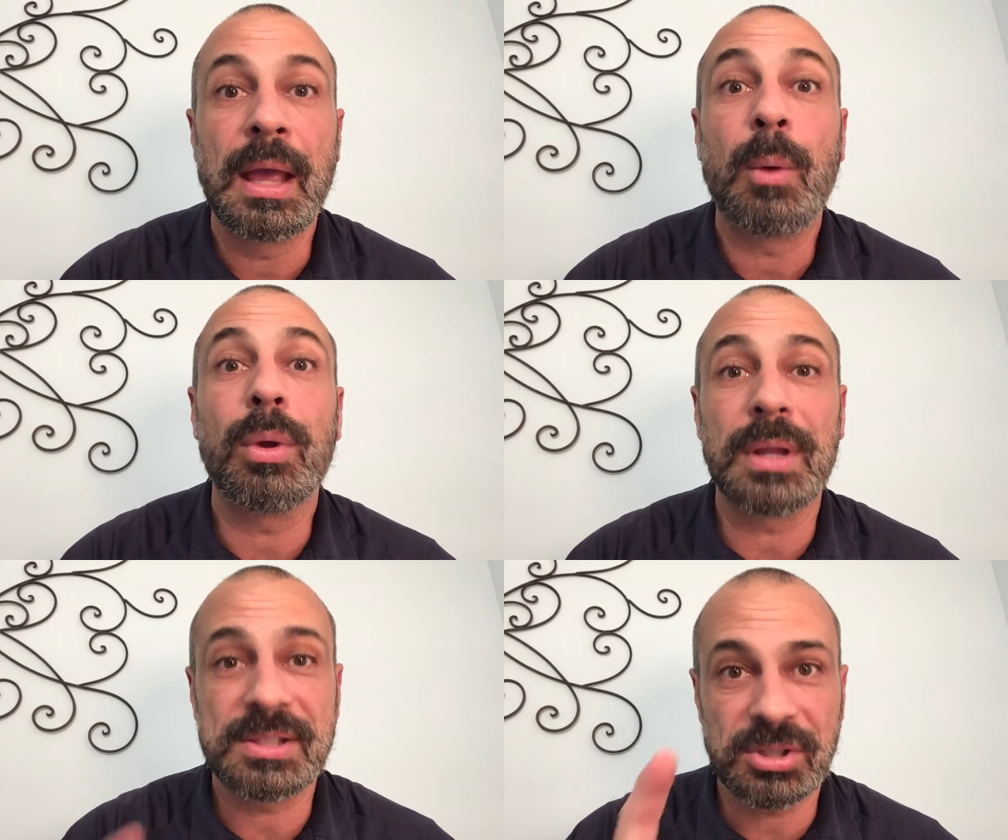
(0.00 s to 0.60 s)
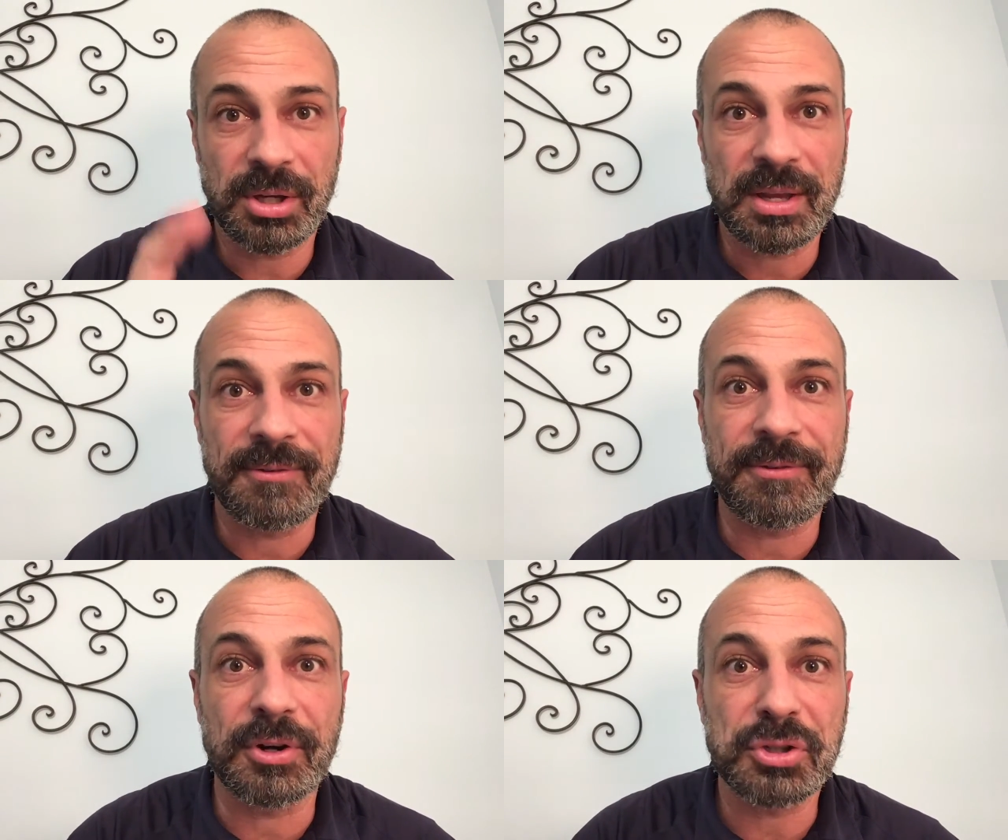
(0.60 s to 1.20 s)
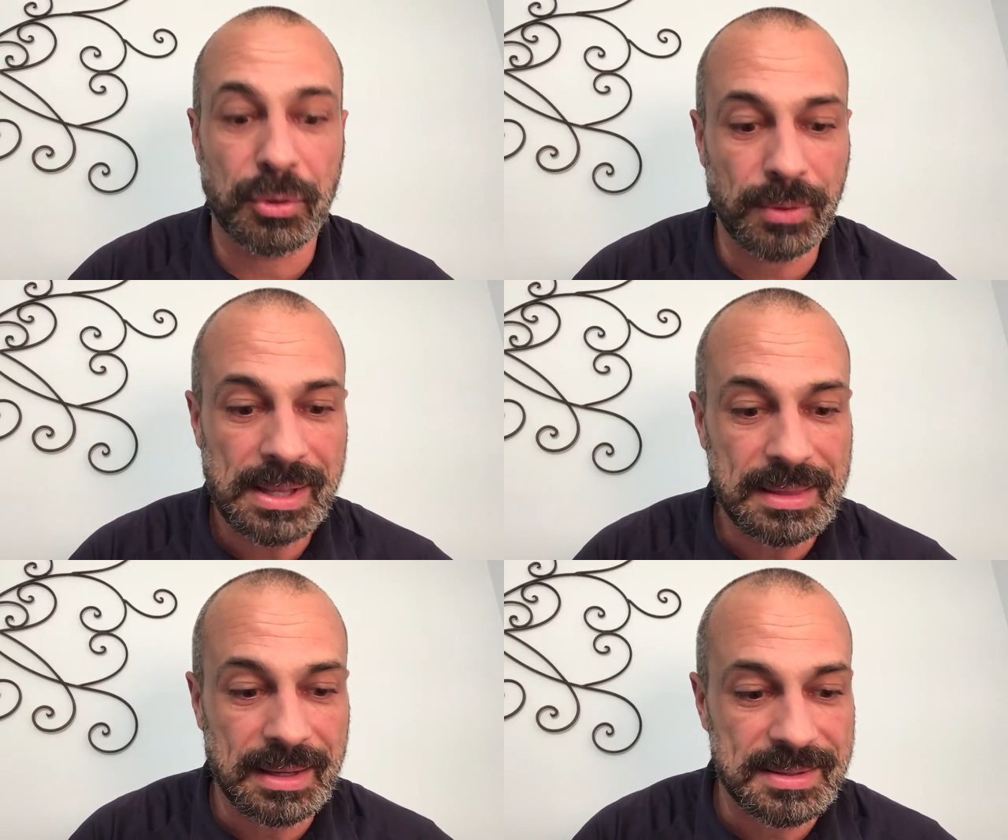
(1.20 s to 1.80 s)
Well, let's look in 1
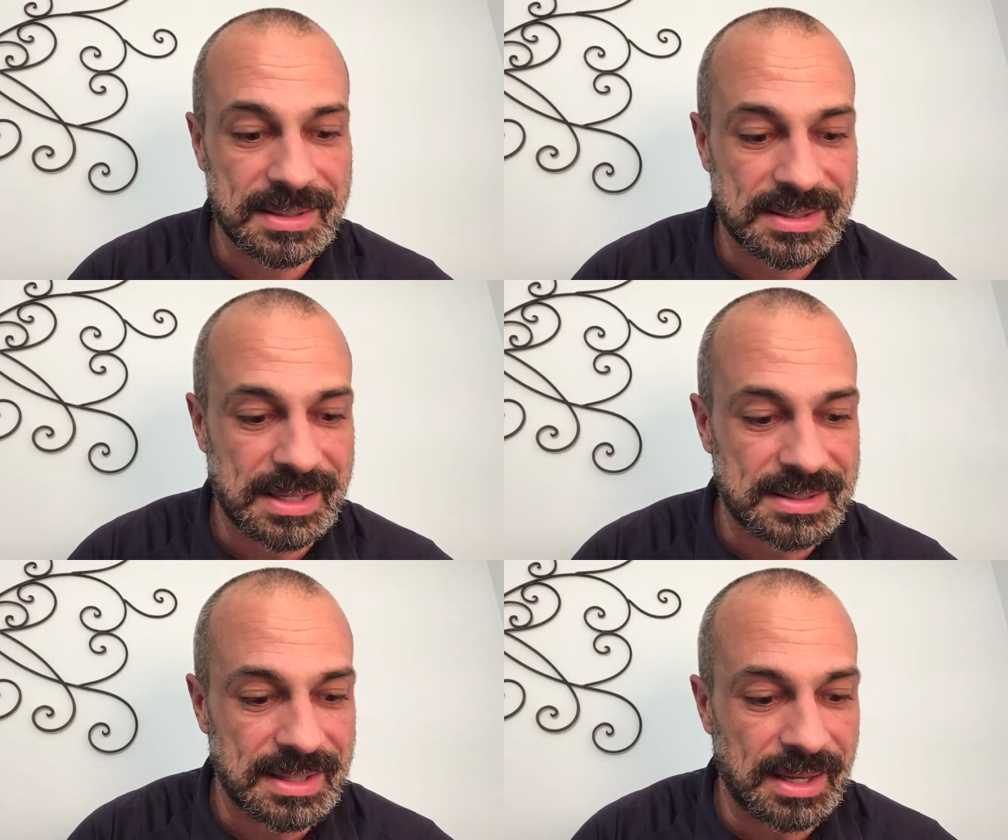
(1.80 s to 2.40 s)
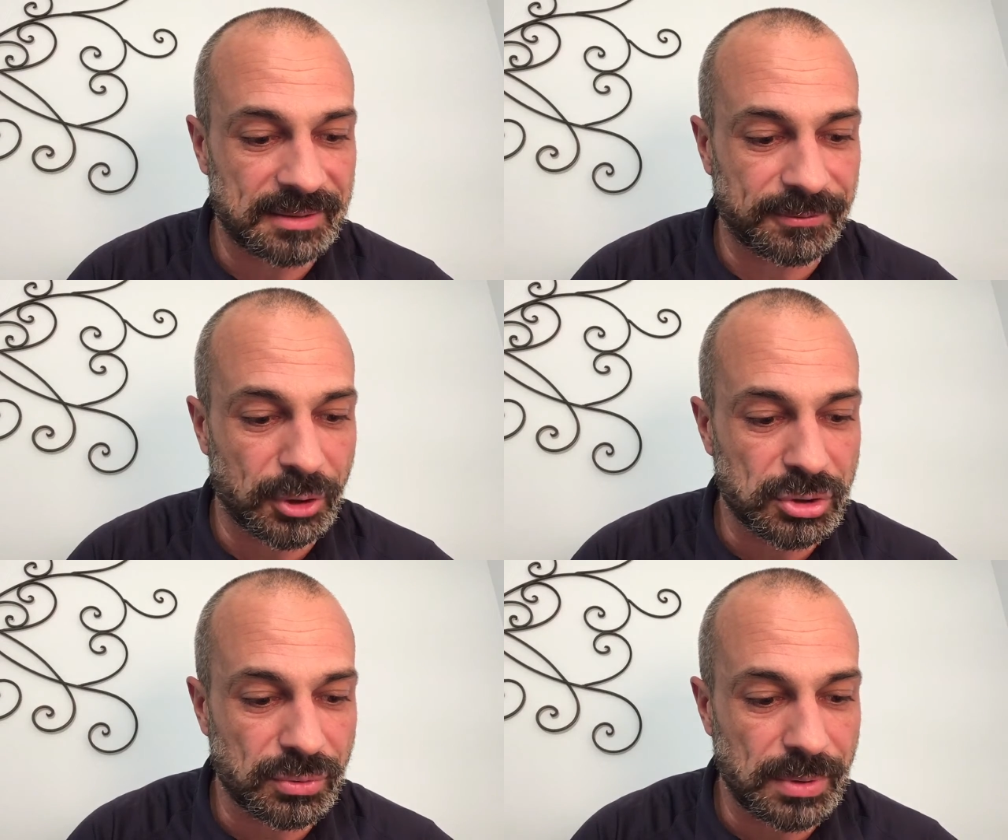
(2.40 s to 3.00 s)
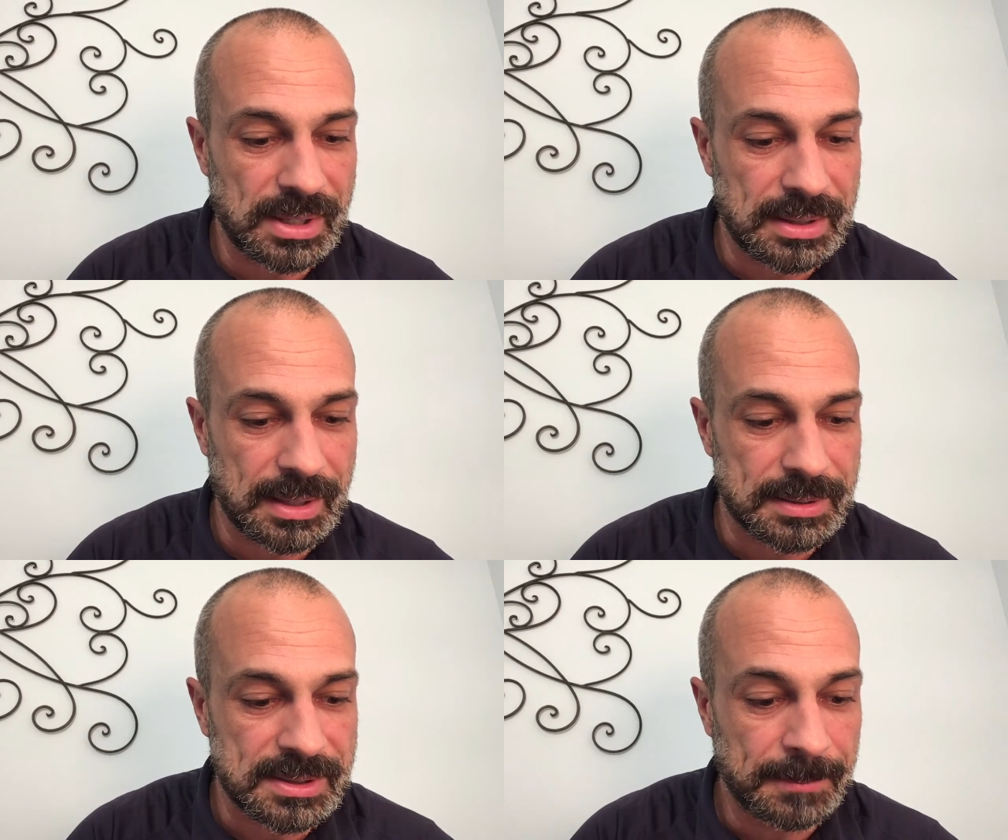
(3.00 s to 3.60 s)
Corinthians. It says this, 1
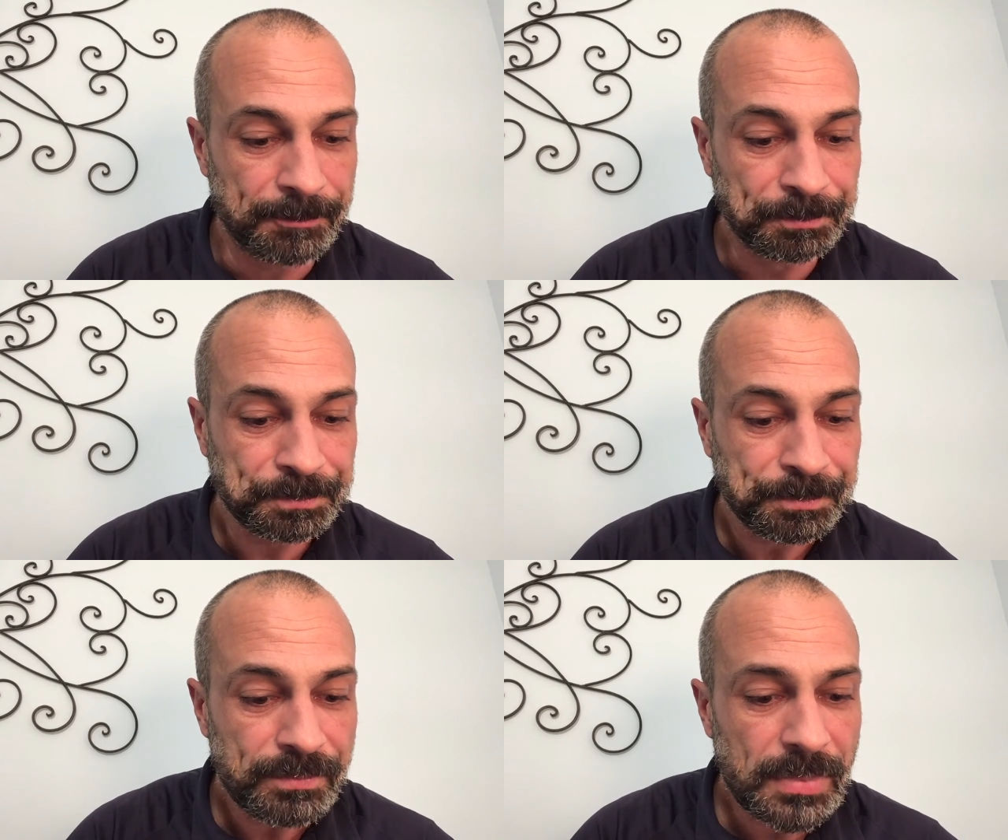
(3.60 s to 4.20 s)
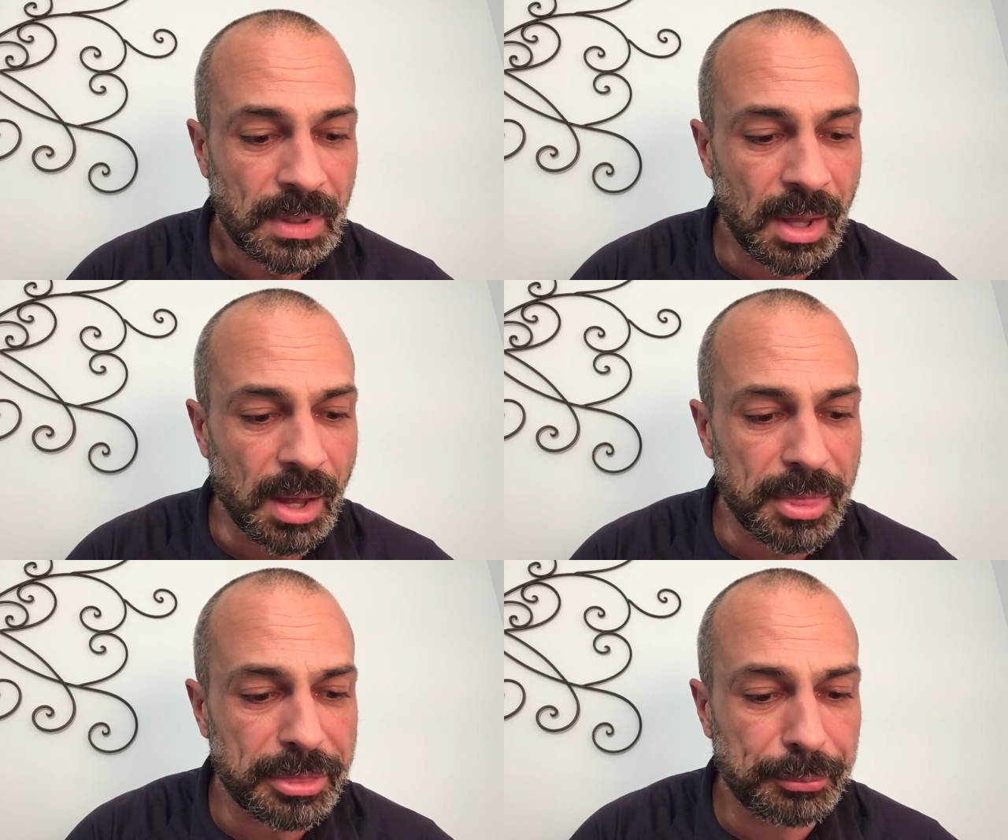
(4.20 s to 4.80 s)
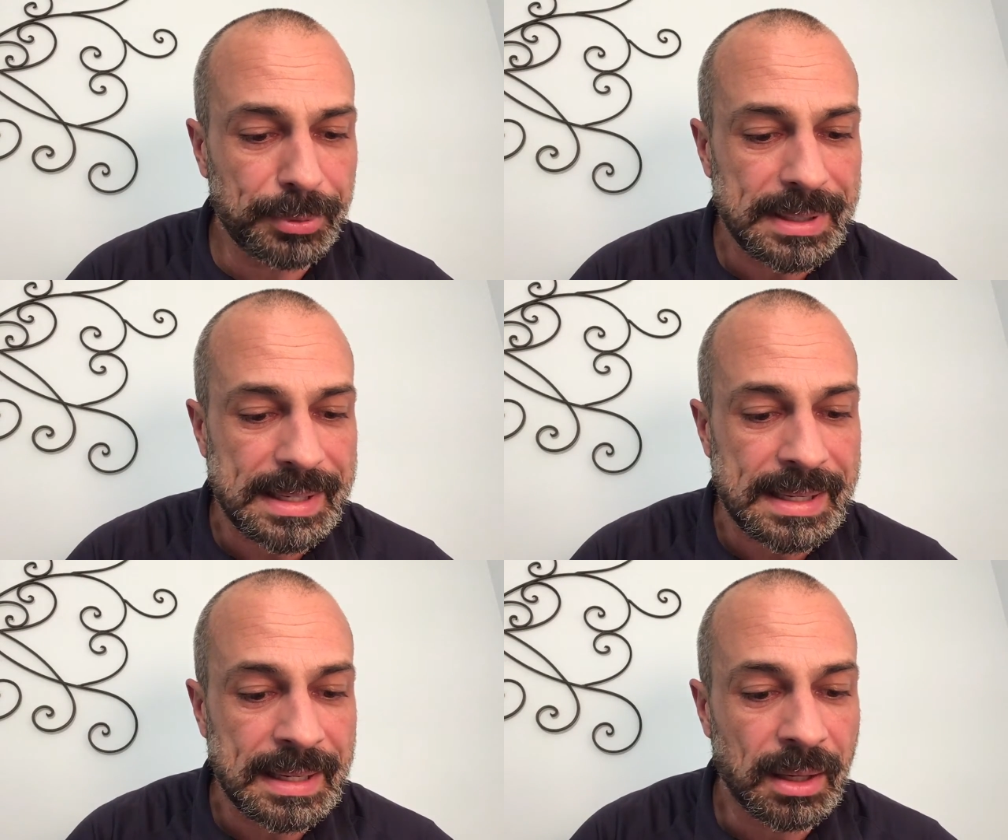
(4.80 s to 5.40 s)
Corinthians
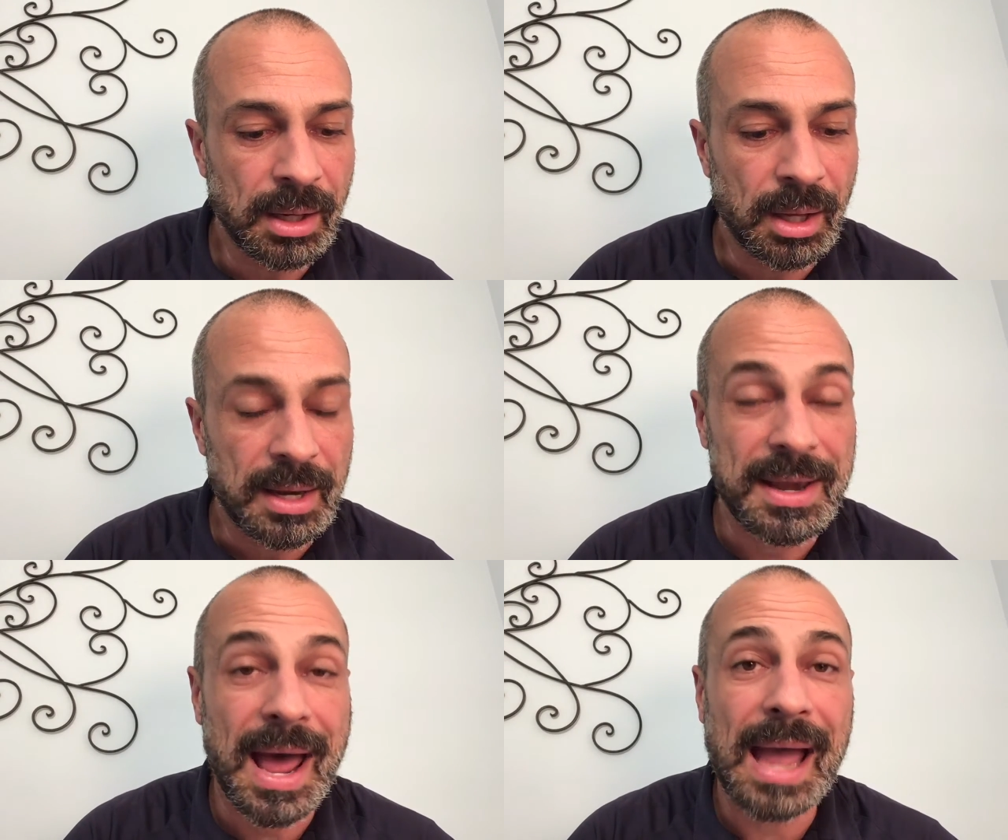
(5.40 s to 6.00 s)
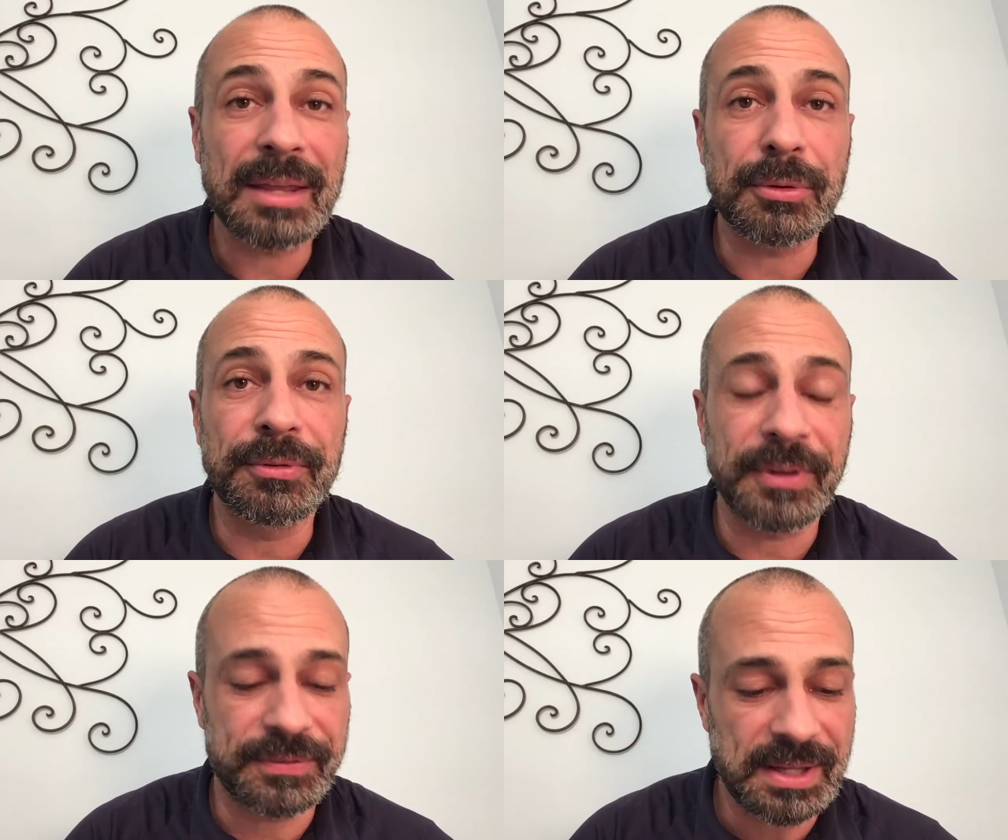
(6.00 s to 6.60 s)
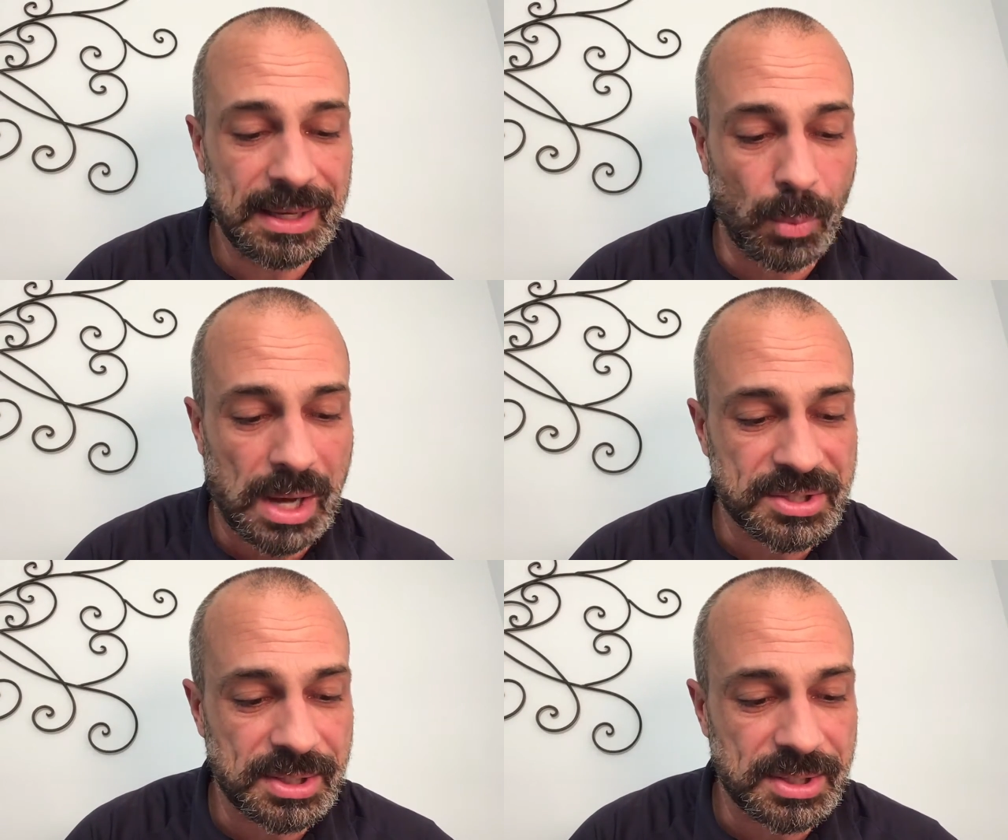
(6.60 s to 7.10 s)
3, 9 through 15. Watch